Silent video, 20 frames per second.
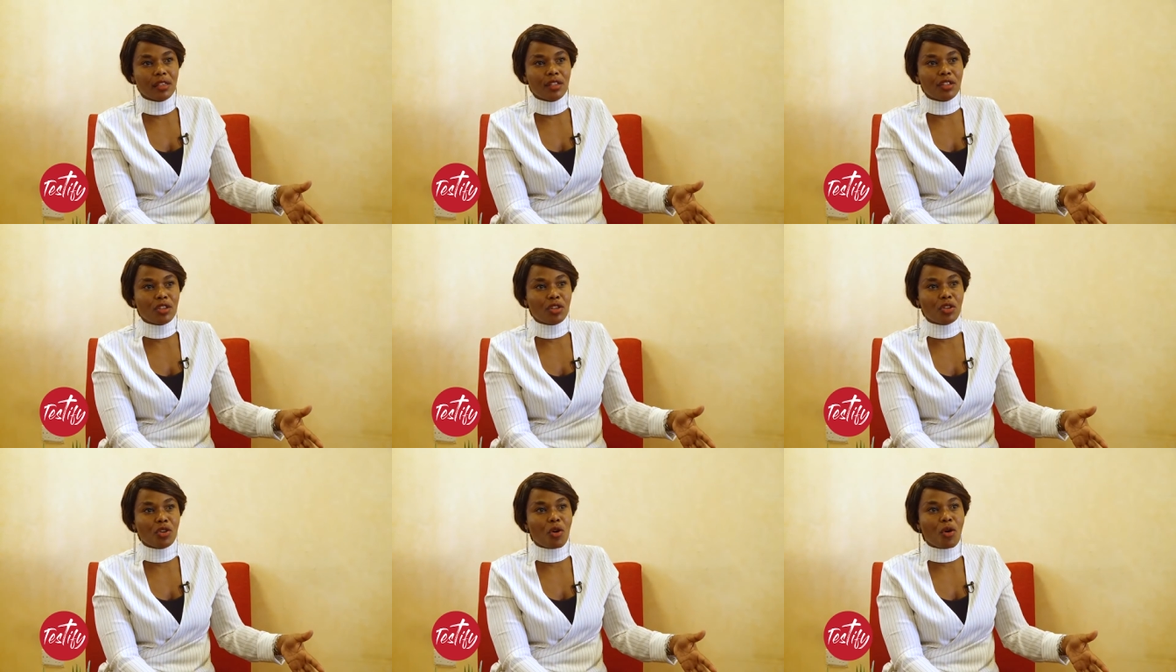
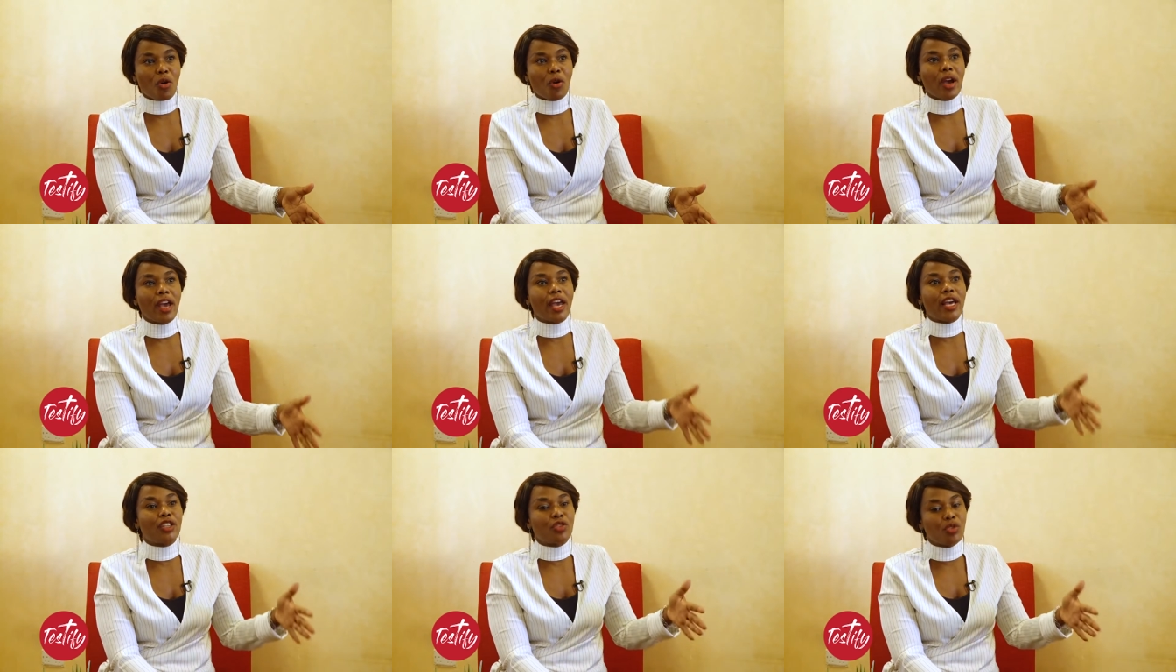you know,
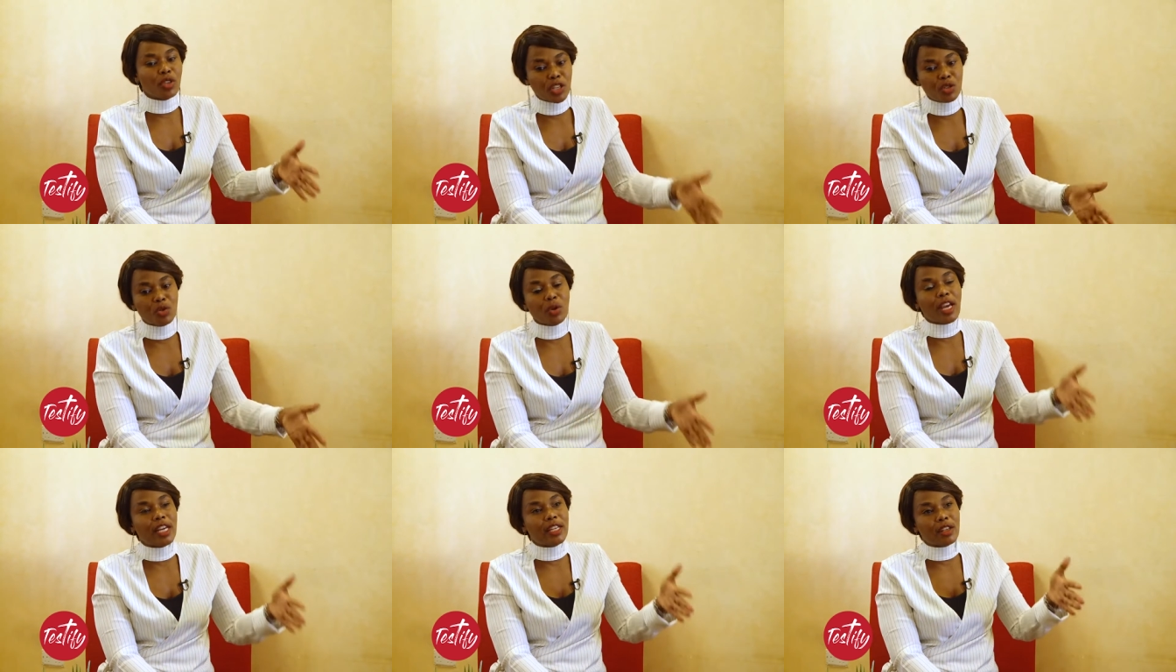and you
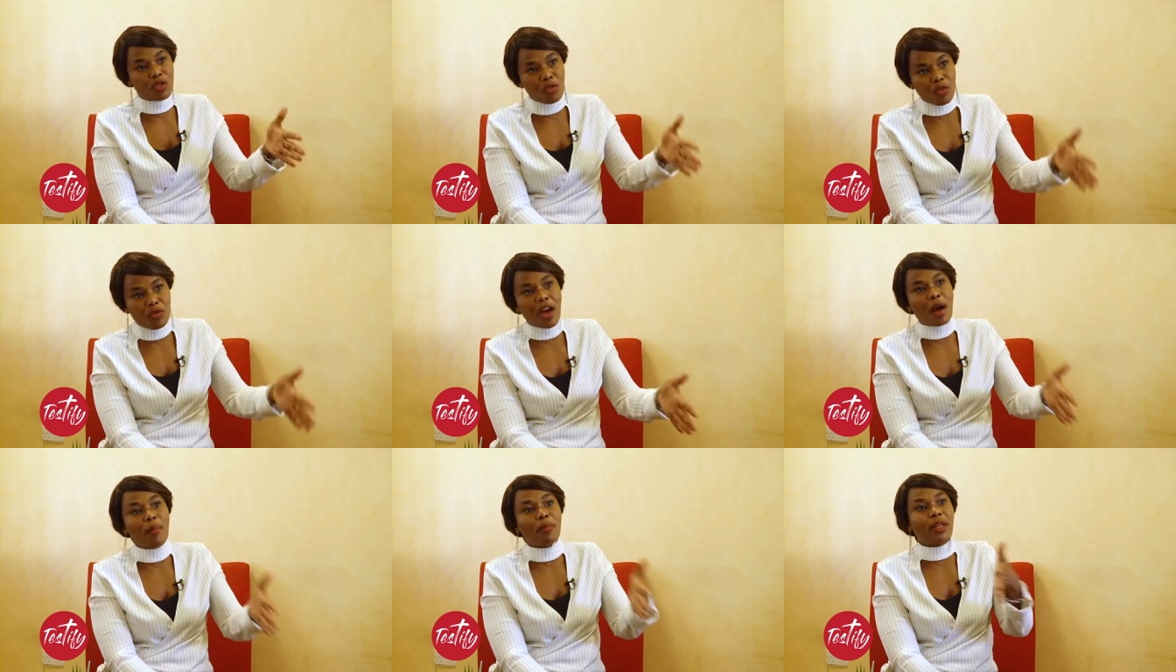need to get out
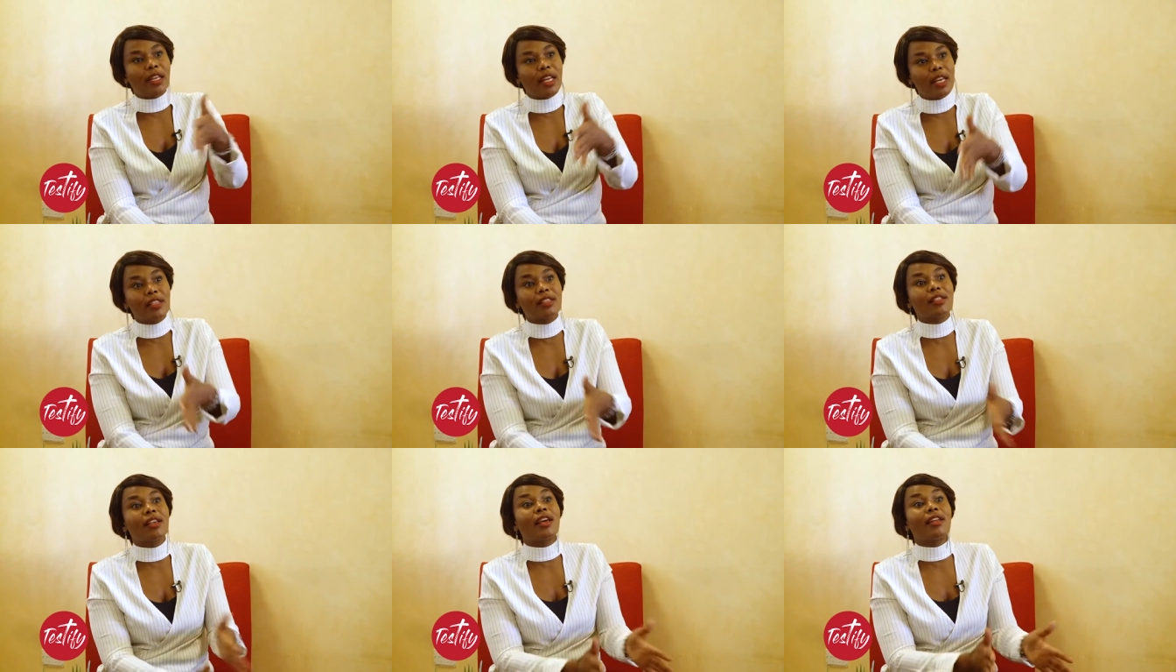of that place